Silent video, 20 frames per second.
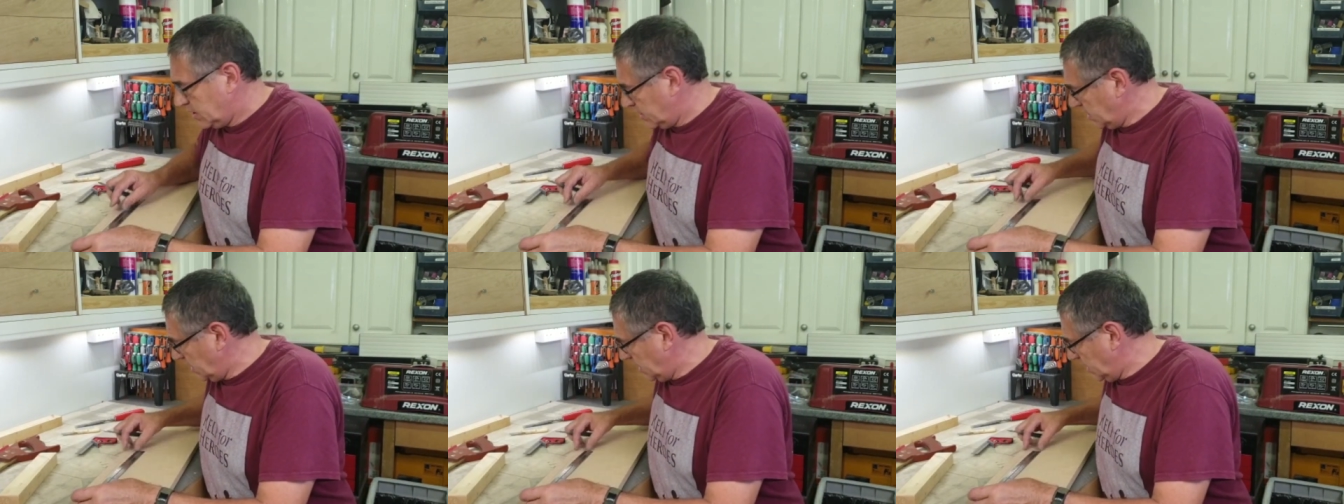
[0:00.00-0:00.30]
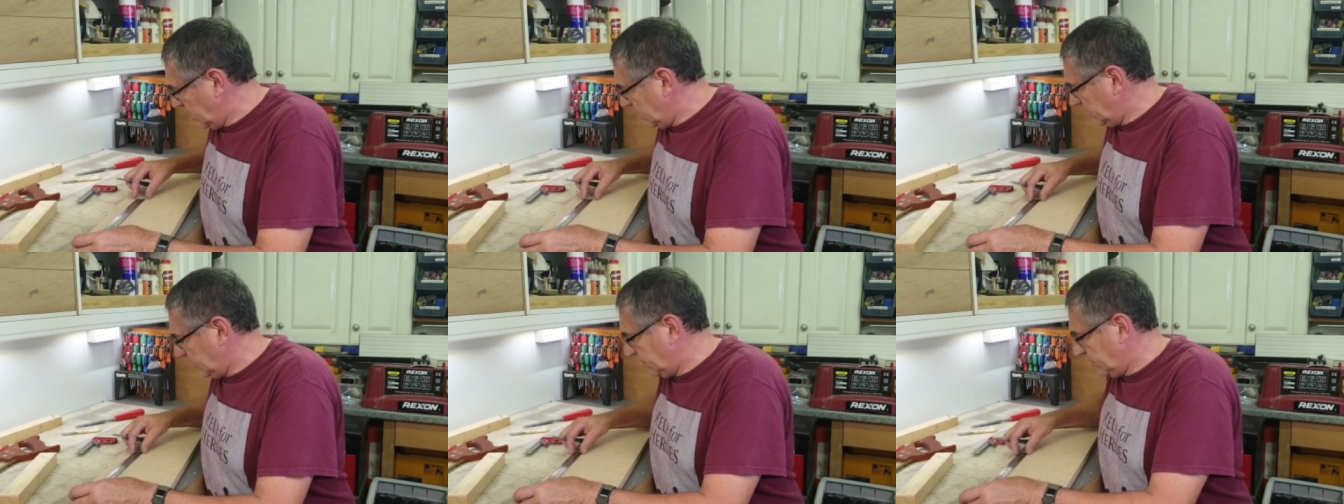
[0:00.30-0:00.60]
the
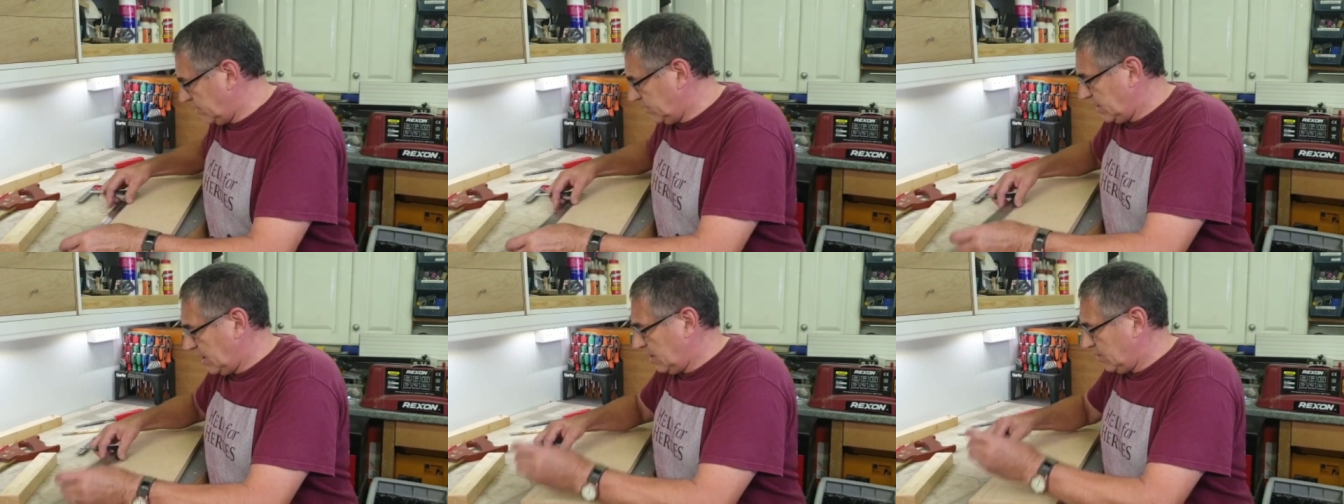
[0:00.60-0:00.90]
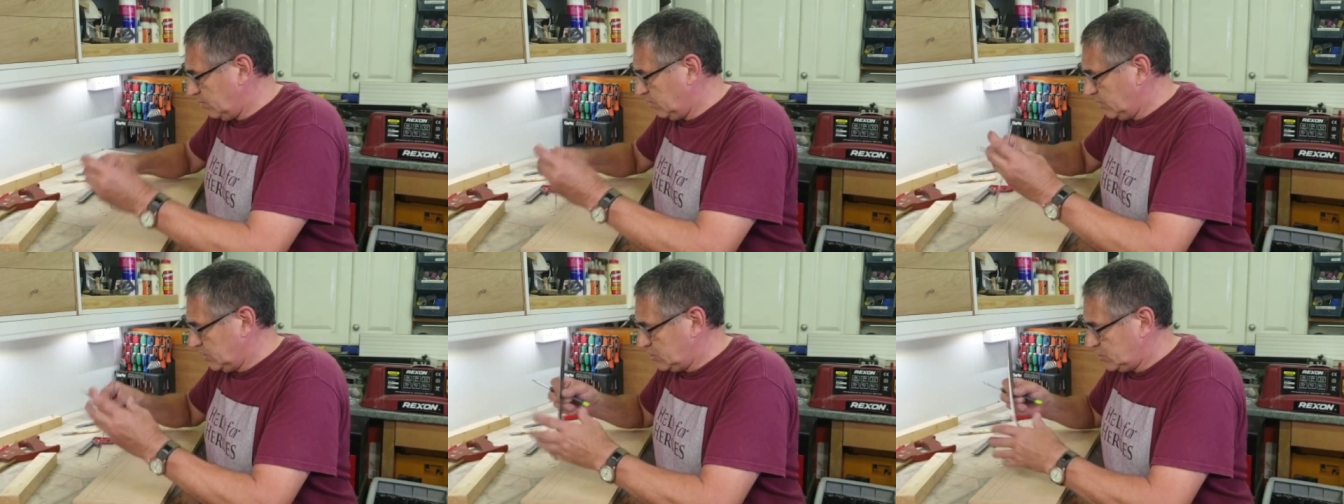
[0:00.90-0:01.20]
length of
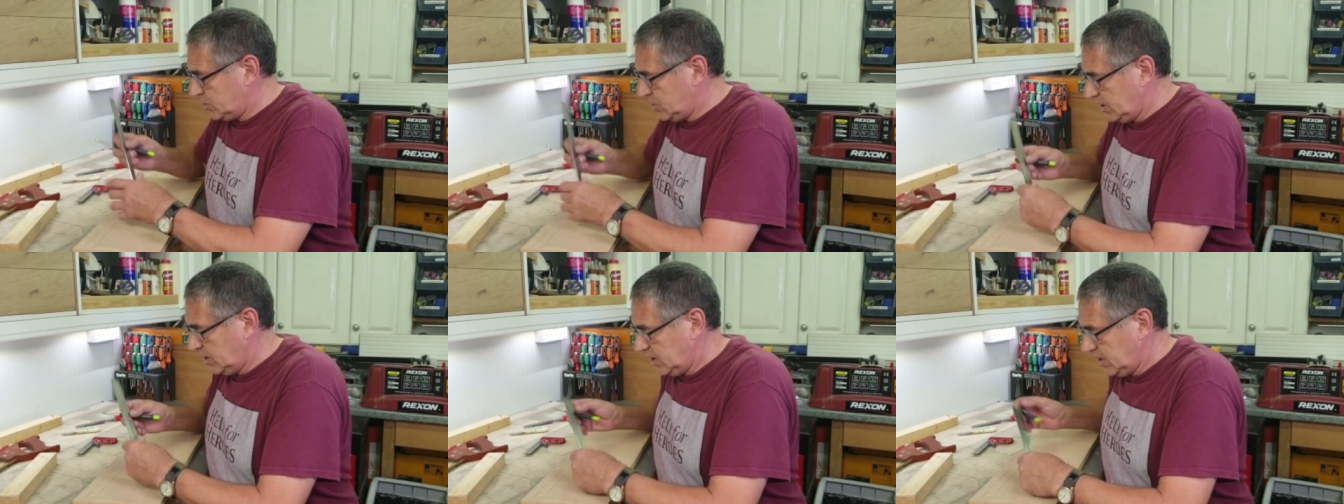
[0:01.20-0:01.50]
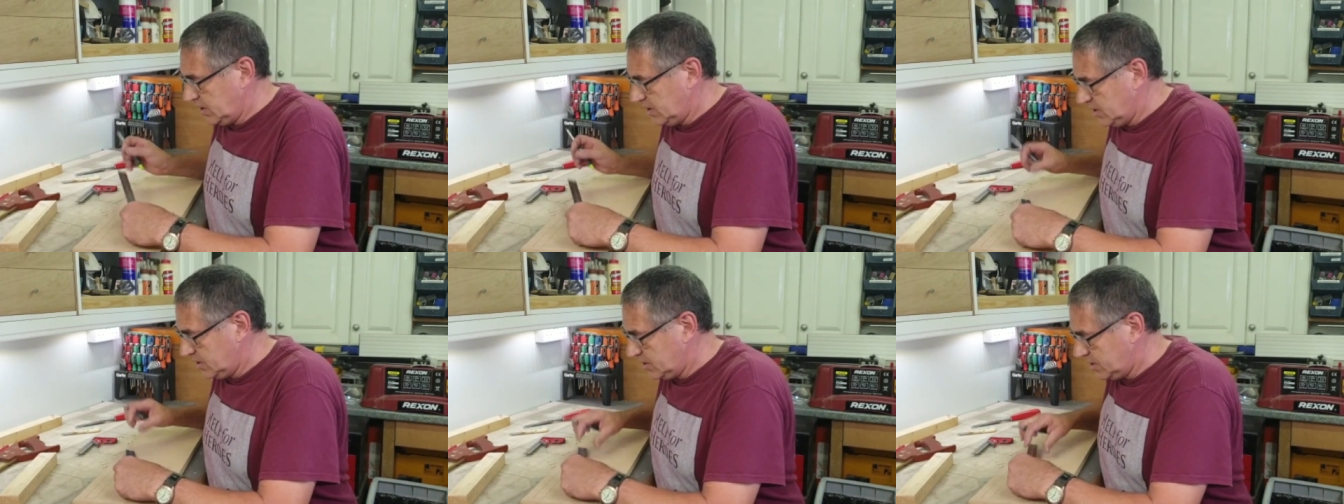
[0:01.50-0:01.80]
that, which
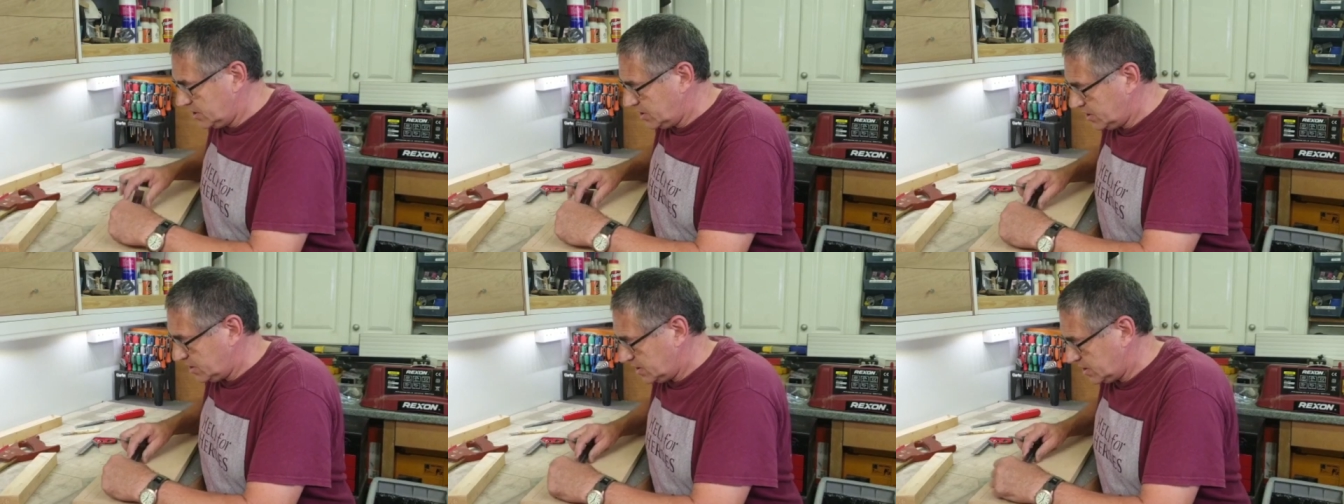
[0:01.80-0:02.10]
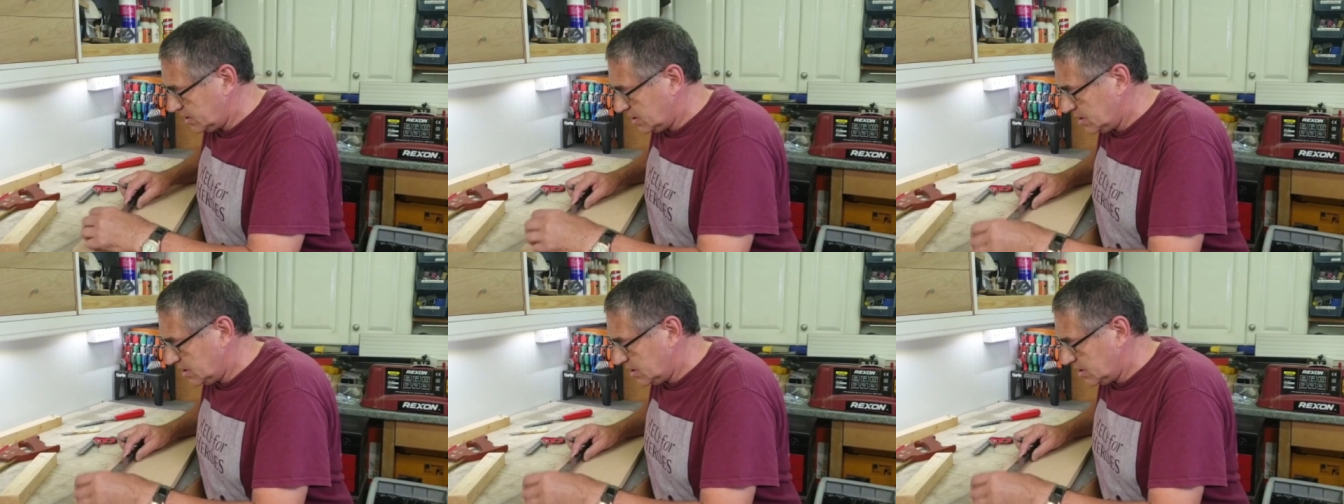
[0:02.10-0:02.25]
is,